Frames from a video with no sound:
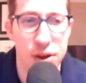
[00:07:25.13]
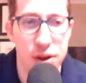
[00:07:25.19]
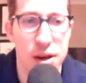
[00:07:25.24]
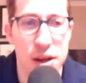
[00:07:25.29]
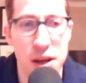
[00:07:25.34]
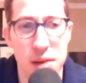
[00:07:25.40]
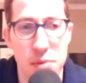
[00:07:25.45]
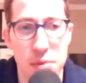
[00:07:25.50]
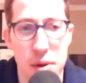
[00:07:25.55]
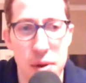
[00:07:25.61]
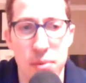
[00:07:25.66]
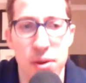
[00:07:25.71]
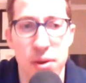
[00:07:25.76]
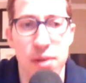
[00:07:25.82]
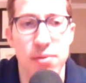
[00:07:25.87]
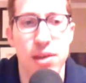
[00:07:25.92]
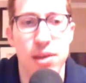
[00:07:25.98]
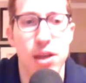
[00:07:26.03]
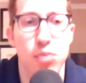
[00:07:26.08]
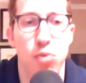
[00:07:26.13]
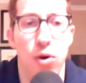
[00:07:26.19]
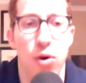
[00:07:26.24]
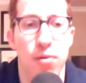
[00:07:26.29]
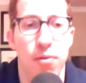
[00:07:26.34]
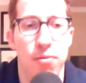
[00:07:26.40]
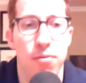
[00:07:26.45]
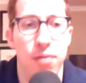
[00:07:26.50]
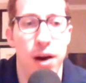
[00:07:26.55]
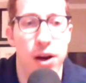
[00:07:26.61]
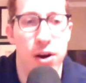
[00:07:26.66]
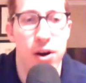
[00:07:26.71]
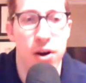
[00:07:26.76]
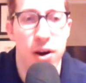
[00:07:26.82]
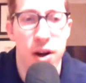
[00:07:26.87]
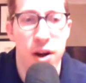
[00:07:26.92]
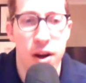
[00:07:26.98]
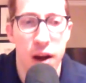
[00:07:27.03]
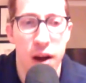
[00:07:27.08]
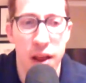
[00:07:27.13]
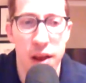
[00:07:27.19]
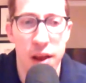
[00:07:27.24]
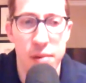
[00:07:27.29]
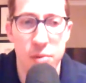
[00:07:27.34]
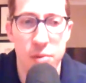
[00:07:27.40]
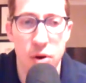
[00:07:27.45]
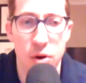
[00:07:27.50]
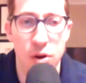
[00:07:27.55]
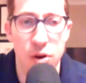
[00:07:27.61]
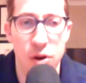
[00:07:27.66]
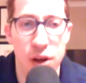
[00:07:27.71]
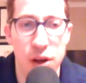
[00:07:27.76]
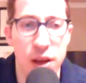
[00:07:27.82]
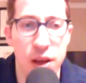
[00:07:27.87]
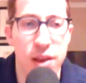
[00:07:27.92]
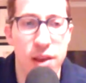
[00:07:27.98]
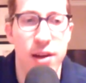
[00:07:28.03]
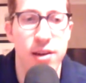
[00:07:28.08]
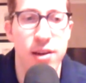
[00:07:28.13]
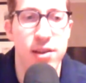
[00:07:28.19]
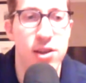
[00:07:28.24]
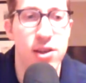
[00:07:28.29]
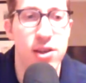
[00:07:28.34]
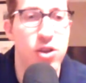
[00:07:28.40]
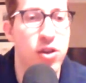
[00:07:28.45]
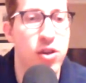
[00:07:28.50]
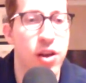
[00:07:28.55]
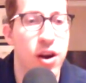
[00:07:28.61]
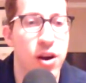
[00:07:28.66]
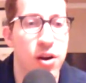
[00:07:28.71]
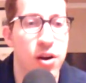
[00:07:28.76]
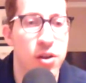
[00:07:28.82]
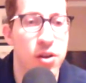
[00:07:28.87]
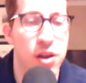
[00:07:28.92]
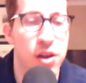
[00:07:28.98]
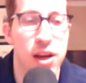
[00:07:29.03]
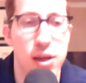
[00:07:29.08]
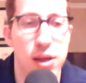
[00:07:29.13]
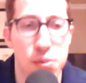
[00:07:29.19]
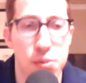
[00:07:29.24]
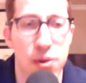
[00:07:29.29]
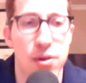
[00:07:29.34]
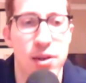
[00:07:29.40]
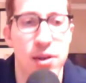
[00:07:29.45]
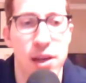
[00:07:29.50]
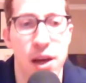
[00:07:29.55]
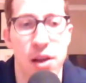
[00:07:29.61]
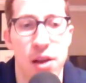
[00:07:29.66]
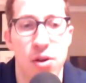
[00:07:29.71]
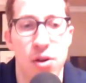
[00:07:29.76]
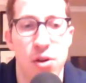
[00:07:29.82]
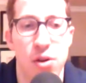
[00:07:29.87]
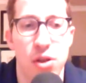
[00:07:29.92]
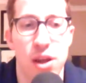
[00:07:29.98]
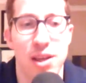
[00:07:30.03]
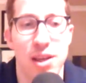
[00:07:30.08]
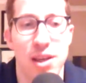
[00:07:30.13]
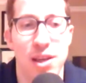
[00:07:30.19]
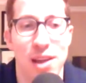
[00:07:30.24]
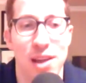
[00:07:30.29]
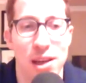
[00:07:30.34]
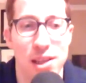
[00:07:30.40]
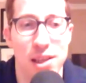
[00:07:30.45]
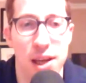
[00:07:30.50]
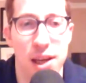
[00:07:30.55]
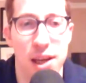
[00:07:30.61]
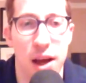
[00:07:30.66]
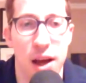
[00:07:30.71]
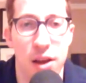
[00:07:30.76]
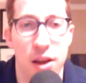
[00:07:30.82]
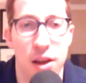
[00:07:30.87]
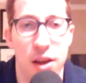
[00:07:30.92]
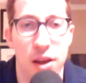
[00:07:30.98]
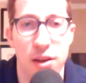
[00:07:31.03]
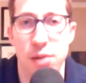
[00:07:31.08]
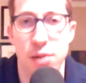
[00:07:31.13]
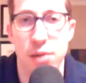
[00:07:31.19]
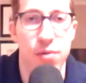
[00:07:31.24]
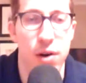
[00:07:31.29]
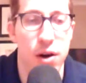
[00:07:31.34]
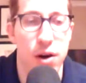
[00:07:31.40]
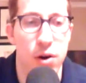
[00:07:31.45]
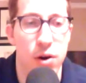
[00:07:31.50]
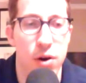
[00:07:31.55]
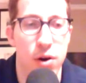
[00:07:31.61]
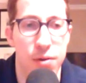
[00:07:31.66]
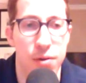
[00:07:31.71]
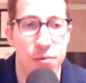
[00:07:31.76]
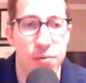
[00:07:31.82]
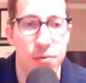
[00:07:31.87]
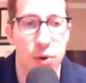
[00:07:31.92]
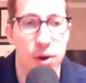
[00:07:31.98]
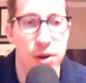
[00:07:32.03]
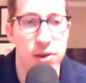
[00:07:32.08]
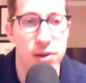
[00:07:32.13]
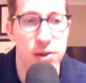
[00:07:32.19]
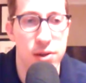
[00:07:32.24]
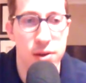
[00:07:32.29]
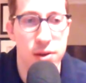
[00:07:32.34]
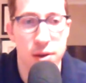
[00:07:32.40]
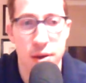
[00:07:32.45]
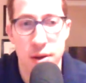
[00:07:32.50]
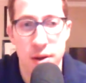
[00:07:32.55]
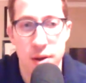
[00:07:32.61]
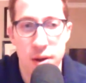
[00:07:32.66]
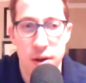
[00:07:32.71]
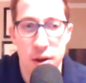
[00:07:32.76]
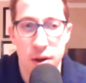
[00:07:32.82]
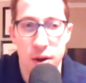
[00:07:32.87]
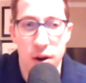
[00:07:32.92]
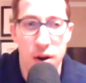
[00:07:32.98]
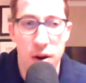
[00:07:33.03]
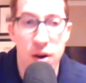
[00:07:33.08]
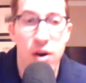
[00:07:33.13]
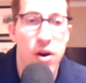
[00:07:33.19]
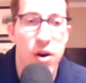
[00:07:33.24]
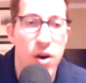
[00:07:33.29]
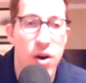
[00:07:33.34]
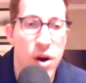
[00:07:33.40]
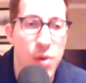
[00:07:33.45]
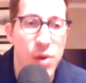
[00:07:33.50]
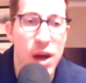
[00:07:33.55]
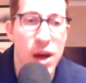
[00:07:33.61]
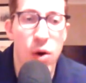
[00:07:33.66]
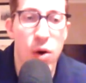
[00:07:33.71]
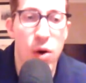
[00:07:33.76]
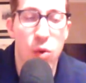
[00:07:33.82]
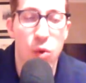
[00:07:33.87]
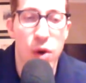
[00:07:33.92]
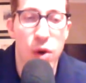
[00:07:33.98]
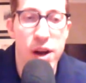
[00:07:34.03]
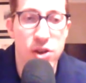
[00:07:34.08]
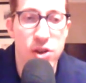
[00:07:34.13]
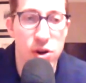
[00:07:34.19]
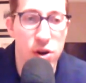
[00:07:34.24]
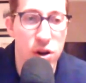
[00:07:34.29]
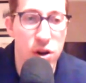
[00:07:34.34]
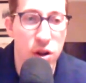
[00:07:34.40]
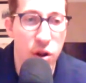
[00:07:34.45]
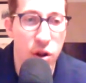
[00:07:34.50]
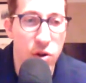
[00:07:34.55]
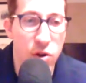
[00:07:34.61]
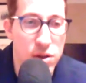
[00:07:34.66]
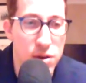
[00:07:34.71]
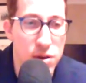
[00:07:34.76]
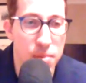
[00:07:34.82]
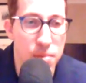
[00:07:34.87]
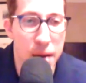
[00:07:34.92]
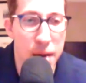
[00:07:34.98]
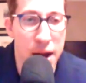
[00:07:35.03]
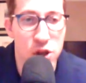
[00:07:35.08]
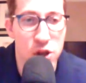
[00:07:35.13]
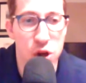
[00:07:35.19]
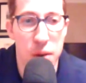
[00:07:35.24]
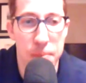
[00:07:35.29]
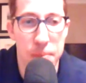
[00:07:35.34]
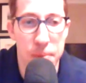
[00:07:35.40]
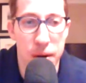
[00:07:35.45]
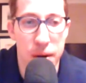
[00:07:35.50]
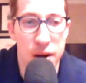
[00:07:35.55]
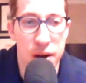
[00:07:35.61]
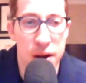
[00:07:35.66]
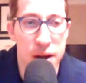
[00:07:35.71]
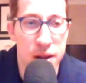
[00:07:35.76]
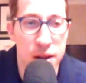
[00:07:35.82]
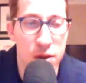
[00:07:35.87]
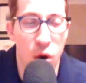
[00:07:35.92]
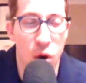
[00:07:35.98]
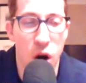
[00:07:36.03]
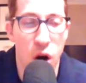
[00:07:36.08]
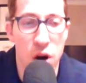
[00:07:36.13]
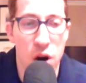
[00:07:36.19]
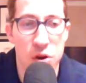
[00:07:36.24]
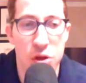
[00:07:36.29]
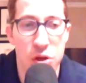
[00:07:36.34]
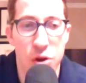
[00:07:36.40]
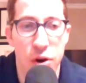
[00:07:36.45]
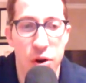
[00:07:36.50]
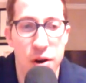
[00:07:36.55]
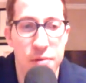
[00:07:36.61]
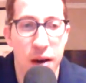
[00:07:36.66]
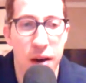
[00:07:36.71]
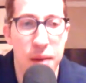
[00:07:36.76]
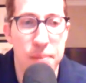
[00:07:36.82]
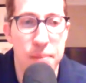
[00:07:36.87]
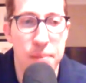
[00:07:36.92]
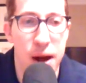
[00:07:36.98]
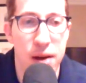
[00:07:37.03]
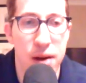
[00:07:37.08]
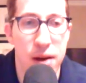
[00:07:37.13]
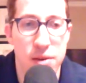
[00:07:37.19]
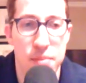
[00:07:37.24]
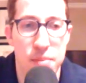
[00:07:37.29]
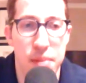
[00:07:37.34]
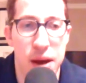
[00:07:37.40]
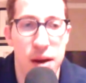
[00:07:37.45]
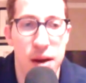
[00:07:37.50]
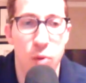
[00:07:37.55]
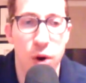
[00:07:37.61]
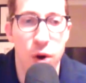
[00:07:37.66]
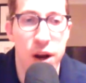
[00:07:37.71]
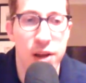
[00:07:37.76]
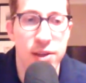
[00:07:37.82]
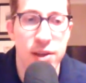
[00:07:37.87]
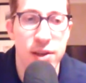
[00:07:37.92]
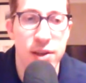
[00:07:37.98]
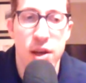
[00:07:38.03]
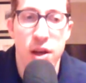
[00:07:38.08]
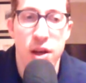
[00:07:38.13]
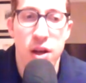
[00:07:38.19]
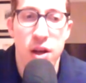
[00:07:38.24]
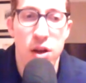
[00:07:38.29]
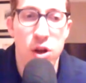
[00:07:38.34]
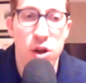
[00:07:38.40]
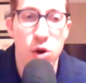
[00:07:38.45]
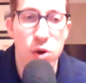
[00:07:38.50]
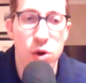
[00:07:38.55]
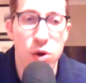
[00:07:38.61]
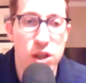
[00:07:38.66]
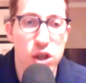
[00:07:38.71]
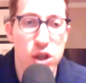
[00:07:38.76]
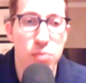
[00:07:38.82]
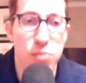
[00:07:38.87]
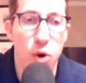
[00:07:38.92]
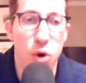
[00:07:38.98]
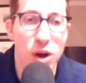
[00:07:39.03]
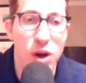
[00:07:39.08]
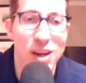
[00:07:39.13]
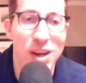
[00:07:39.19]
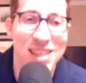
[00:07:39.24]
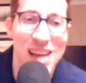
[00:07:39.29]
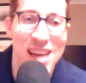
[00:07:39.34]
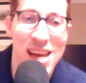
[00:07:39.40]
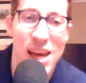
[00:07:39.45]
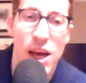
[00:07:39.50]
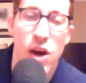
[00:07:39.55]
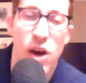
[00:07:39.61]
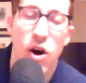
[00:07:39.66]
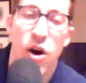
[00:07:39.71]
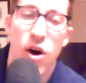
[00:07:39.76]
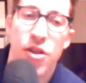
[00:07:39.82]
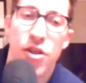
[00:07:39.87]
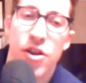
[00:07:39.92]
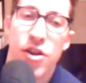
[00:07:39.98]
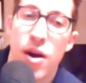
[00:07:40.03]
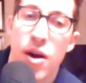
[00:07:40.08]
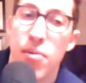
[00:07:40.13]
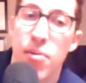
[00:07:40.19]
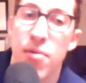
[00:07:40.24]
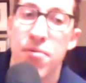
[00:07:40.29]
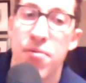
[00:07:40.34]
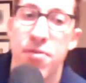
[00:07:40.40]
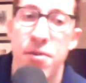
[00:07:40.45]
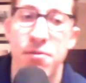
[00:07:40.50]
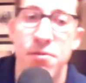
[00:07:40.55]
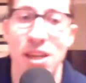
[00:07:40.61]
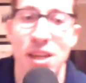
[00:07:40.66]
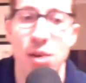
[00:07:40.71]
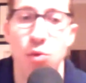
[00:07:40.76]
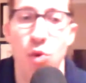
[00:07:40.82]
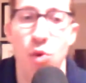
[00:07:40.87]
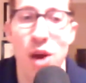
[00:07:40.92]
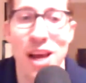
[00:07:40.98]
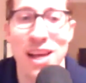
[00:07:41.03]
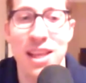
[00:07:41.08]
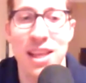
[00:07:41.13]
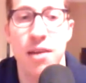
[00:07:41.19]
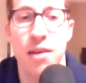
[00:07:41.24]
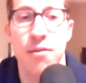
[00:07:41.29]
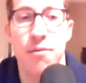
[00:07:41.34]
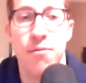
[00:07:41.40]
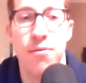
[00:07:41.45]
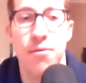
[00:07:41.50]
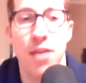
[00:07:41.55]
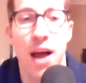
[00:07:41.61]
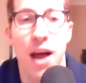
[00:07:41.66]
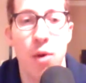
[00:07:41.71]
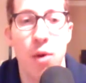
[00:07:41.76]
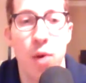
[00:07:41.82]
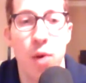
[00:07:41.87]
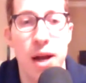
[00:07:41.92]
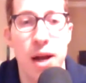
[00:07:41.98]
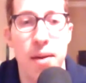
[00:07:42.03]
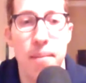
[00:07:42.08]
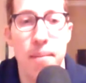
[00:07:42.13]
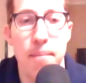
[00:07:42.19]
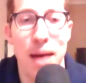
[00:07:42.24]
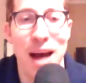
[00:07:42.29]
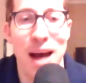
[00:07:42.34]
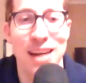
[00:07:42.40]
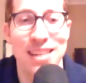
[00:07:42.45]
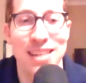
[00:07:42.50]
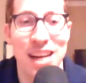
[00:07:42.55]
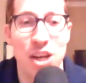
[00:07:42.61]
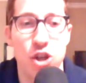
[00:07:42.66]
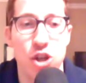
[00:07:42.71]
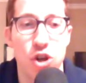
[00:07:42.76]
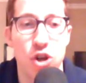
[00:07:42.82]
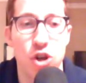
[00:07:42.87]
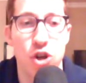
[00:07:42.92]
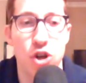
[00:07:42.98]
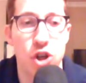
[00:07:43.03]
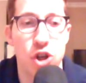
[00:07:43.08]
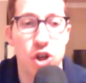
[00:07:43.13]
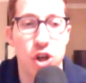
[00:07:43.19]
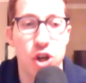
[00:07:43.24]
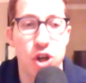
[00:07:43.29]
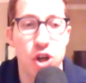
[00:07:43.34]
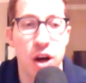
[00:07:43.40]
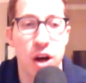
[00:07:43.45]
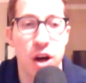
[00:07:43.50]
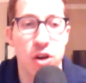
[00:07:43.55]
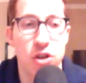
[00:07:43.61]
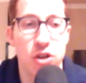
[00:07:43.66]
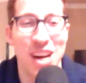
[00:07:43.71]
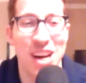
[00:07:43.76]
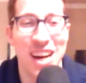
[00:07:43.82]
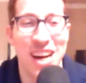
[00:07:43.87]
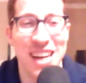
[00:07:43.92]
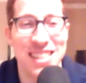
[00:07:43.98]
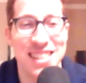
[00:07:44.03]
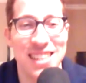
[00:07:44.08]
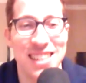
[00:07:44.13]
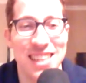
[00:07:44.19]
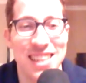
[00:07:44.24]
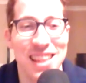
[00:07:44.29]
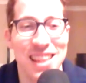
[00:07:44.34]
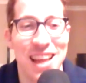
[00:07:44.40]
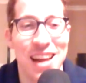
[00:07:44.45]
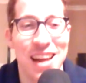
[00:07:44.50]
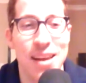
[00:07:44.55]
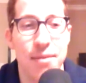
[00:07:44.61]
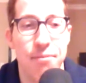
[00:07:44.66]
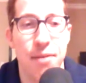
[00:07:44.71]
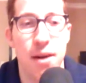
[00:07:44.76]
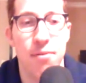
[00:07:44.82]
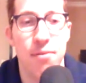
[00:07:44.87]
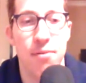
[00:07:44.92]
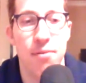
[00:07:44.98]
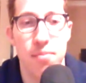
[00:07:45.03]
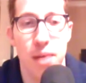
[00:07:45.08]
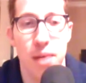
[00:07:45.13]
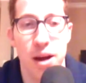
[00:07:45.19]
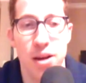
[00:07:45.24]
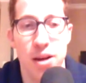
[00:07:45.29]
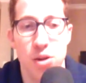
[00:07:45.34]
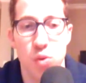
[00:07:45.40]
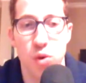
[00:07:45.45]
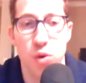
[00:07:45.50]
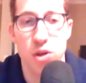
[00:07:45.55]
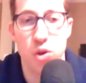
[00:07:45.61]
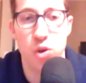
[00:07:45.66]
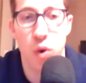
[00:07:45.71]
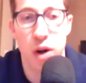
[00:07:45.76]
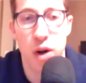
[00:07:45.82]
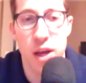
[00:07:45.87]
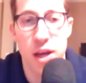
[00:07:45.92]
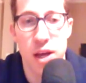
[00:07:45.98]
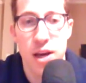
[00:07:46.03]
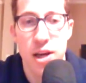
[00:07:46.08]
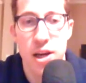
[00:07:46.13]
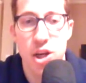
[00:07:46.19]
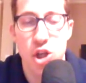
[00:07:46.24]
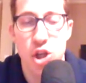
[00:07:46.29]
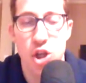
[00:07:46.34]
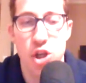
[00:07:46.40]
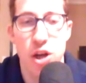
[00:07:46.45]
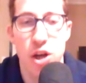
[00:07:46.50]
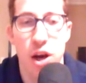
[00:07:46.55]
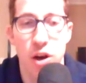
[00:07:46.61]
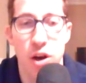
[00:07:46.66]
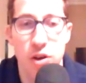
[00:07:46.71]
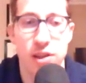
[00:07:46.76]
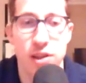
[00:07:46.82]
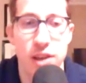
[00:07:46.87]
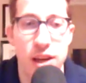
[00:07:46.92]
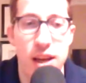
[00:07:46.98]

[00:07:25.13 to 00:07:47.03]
He believes he's more of a fighter. I like Morono to get that decision there. I think he's putting together things nicely now that he's moved over to Fortis. All right, we got a razor close matchup at 135 pounds, the bantamweight. Louis Smolka taking on the number 15 ranked flyweight Matt Danger Schnell. Smolka a slight favorite, minus 120. Schnell is an